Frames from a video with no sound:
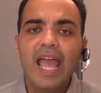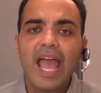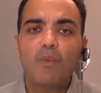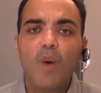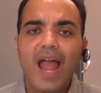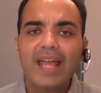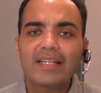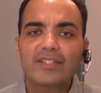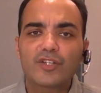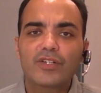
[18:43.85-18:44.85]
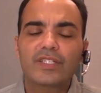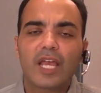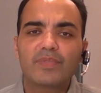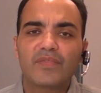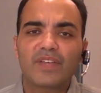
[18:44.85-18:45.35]
and why certain
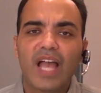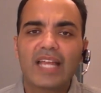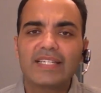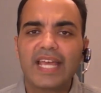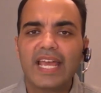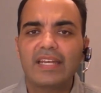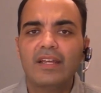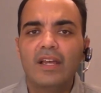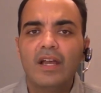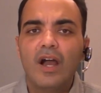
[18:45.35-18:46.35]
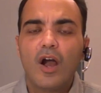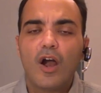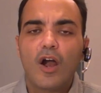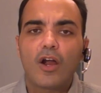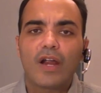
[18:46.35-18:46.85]
types of content
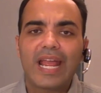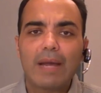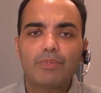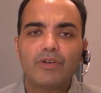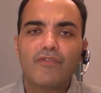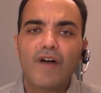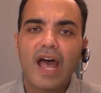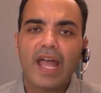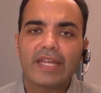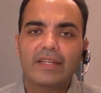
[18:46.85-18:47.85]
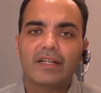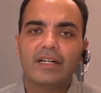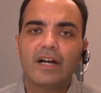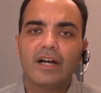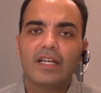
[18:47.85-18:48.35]
are amplified,
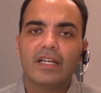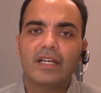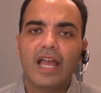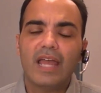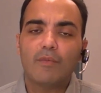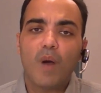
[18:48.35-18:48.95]
and